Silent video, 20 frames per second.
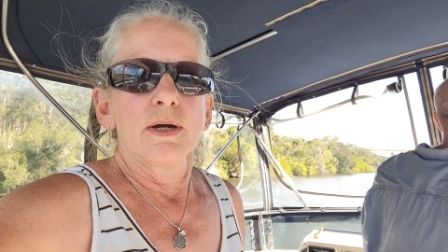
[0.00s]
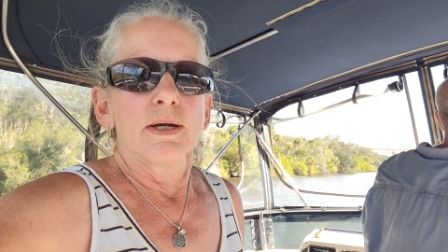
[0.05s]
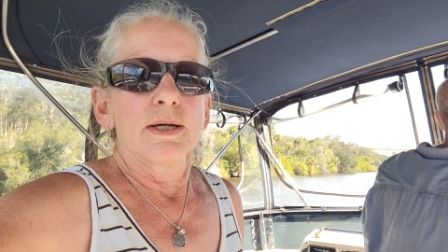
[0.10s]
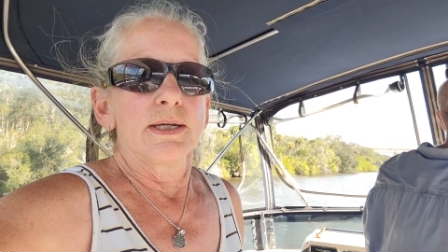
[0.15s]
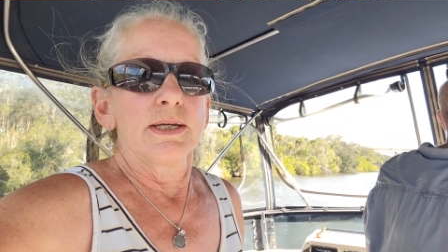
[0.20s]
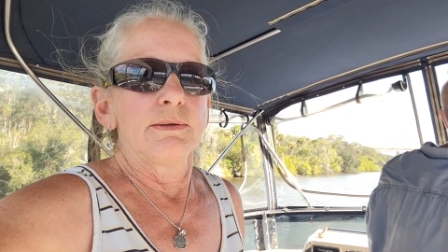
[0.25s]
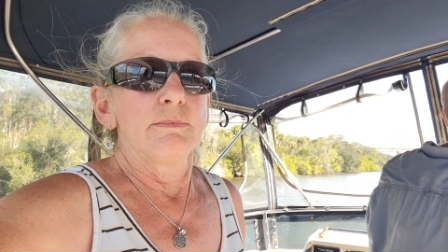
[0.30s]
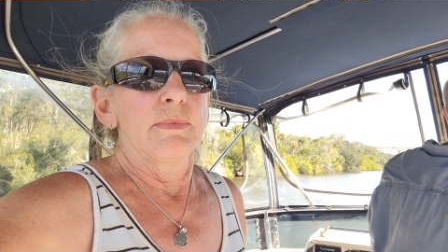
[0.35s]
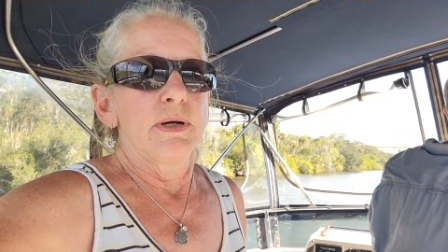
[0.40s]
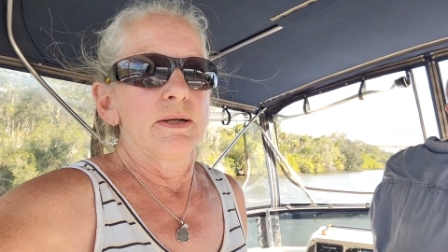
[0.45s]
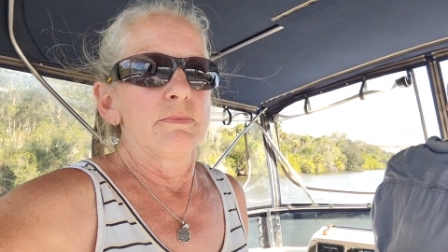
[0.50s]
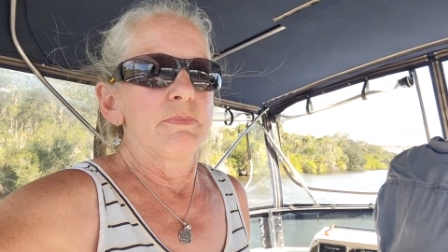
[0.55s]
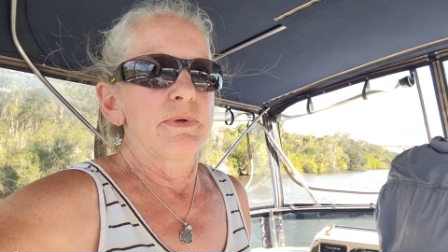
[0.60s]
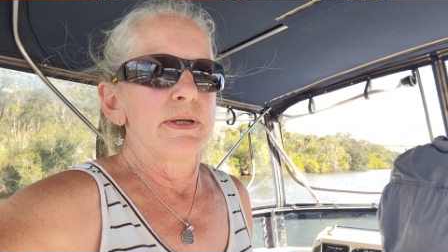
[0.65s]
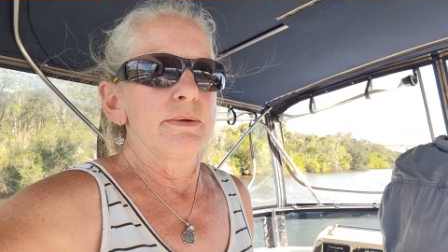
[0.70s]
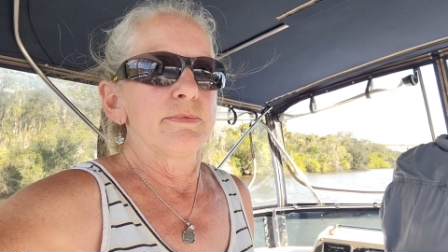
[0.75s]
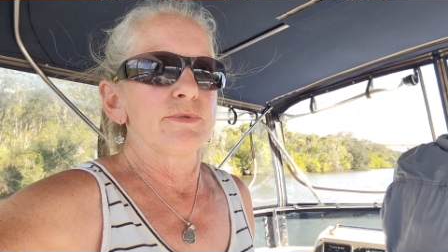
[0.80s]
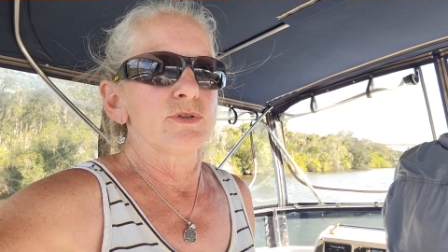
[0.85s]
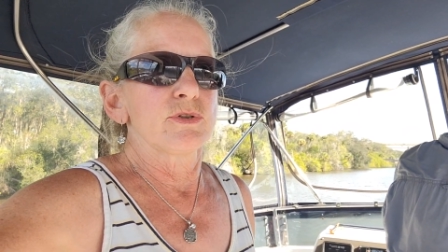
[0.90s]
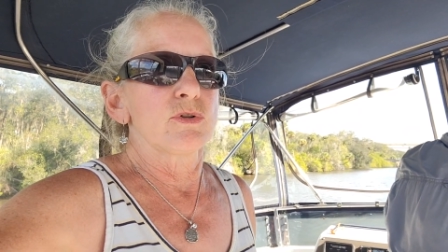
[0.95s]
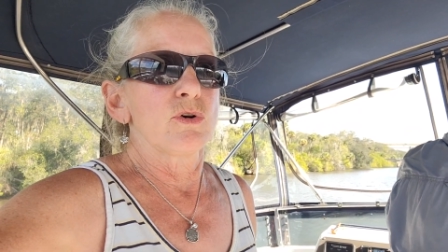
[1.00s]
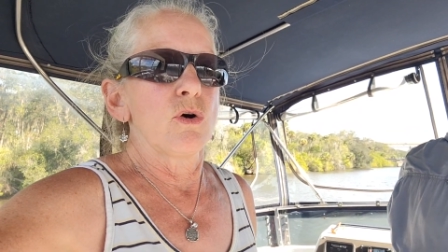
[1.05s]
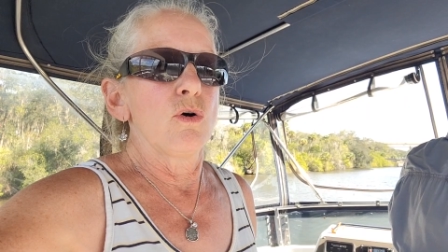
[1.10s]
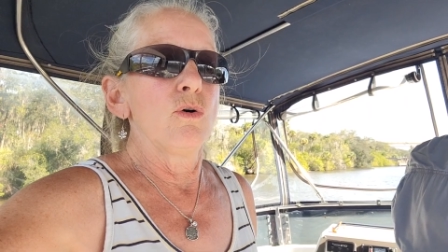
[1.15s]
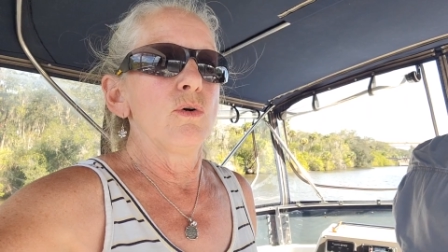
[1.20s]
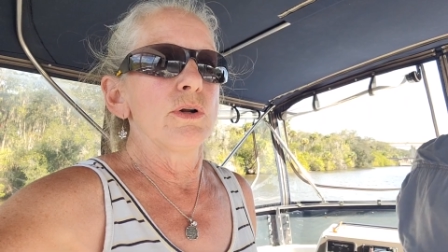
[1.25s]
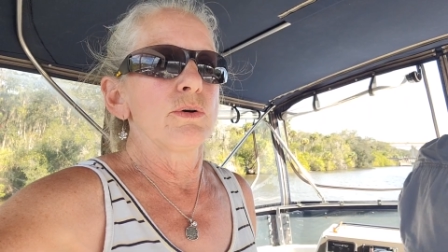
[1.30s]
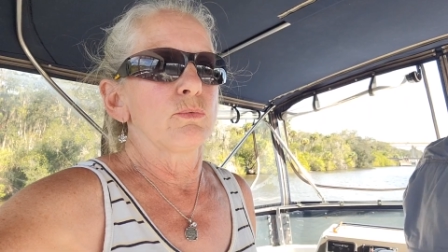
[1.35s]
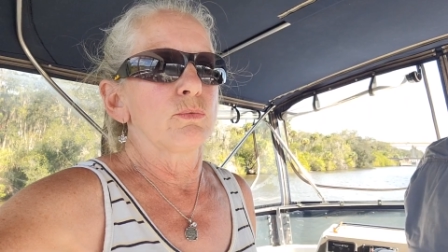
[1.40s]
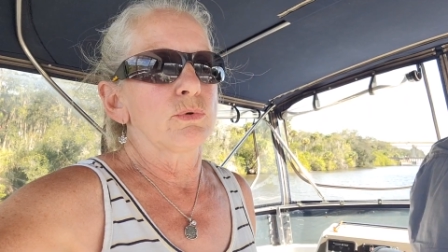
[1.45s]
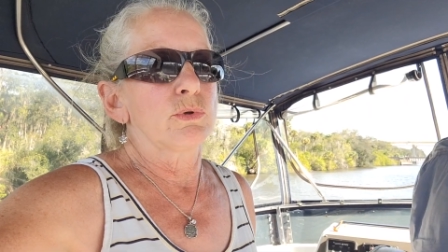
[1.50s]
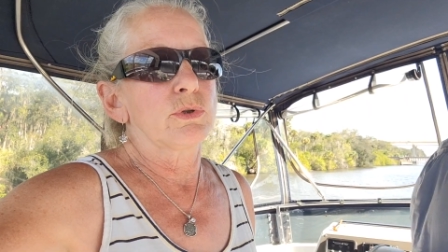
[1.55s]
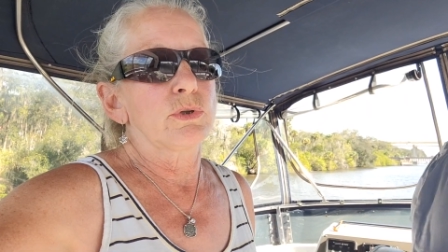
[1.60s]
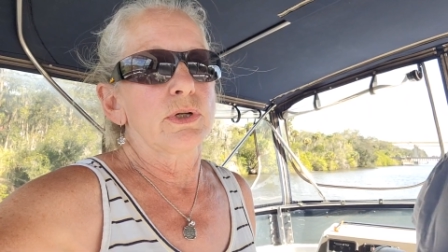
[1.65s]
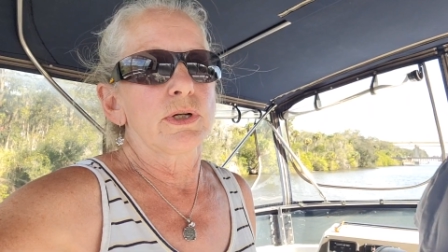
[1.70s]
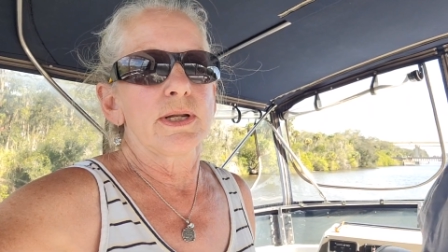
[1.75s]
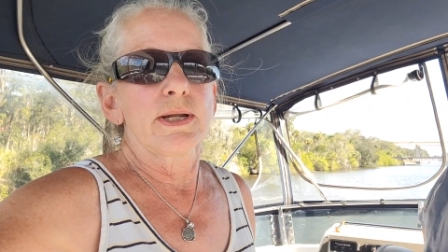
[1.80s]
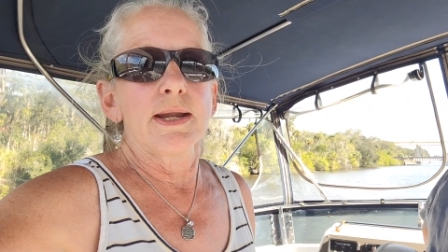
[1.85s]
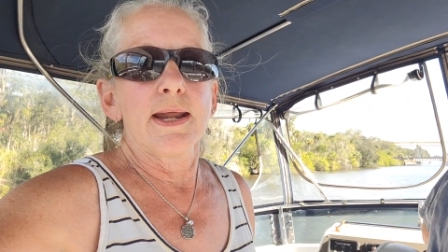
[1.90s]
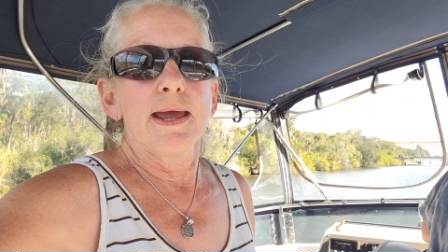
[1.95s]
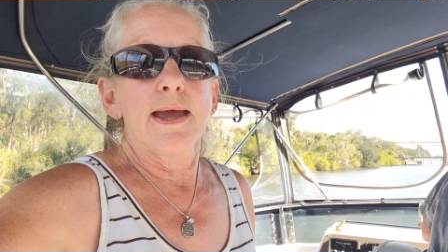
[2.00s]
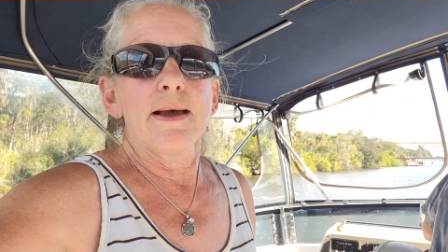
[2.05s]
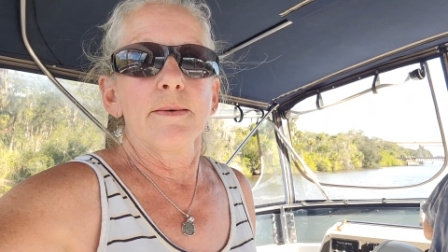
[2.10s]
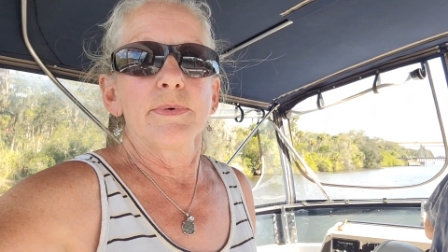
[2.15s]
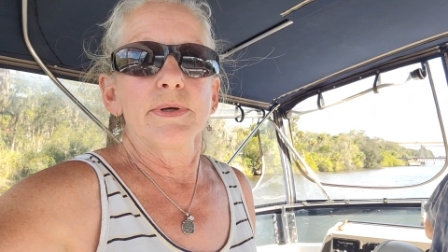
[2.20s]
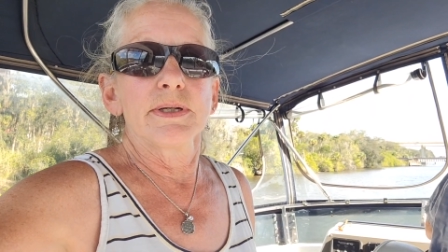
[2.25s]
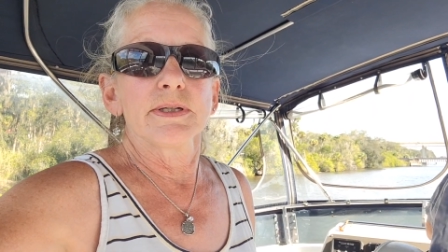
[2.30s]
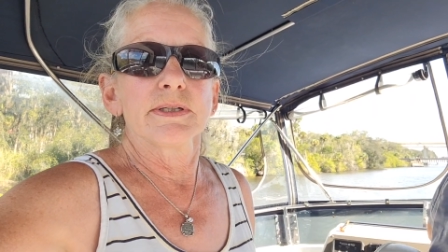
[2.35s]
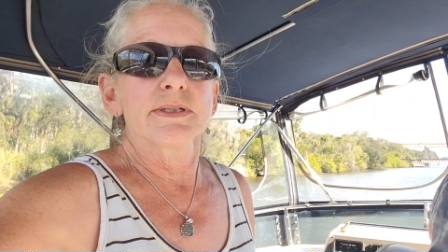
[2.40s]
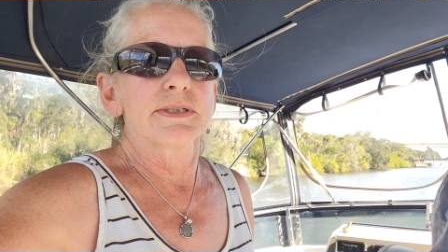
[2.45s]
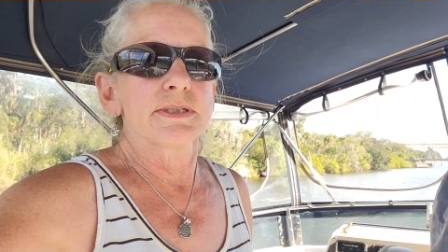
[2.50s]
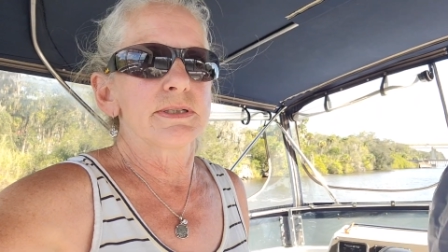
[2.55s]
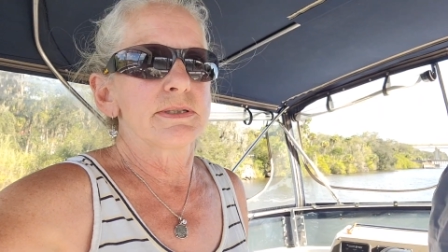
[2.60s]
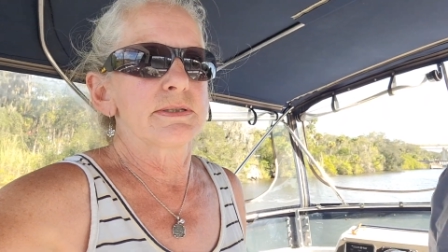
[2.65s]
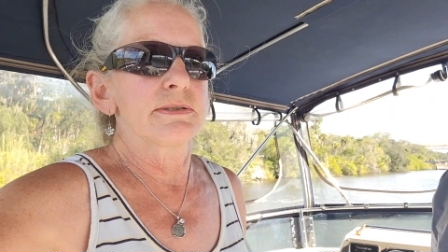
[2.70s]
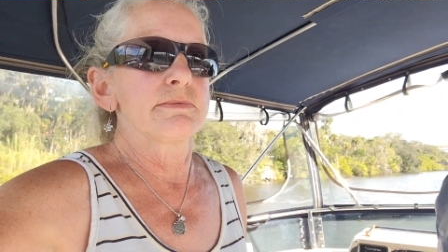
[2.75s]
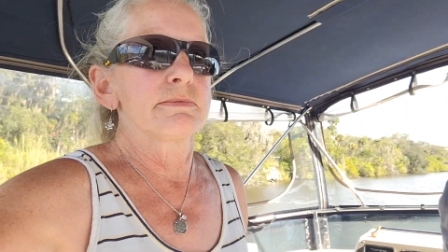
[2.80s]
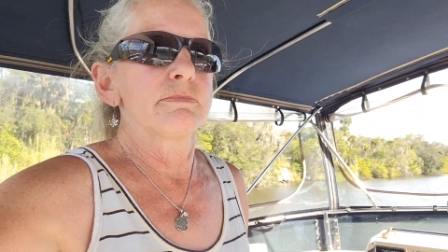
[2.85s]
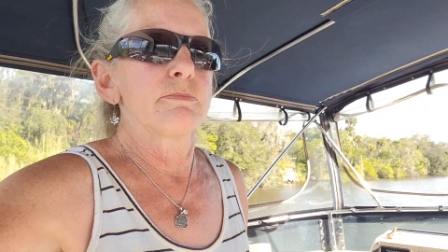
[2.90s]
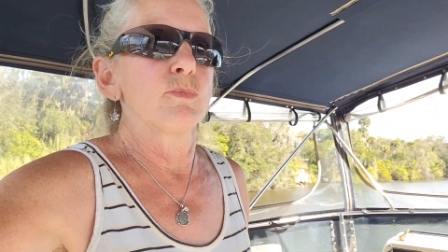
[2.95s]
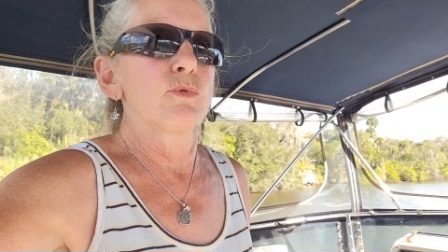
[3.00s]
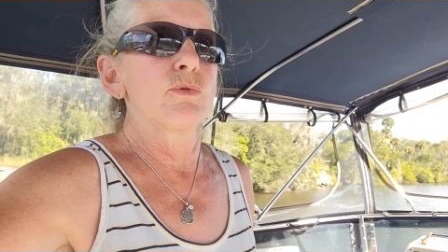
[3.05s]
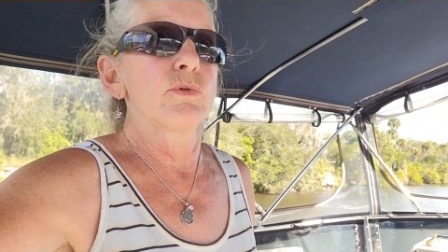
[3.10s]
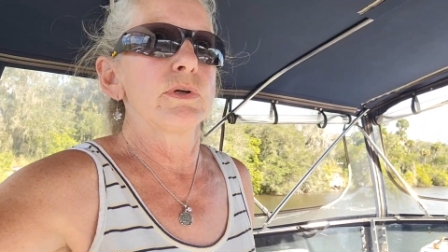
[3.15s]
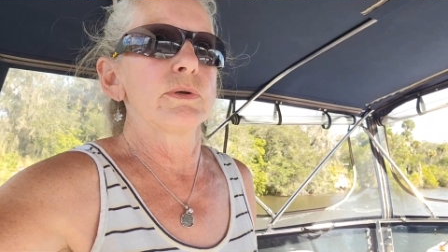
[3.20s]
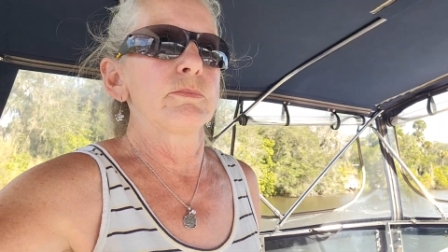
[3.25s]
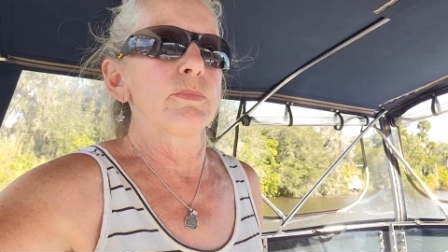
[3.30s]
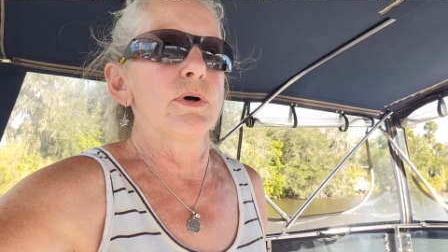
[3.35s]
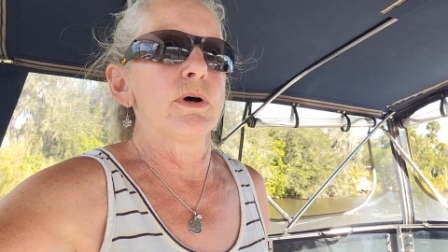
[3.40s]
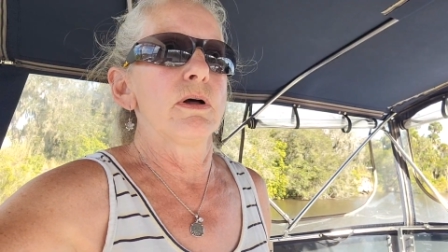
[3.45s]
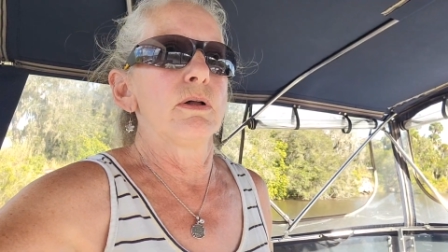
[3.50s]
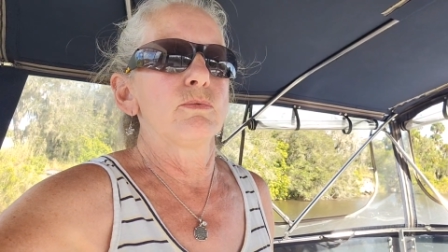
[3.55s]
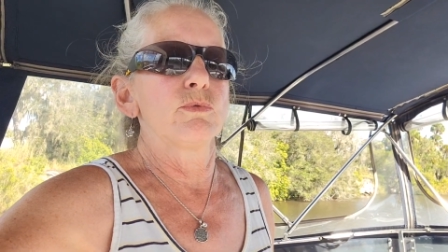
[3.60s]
he might be able to go and we're going to nab his mooring ball,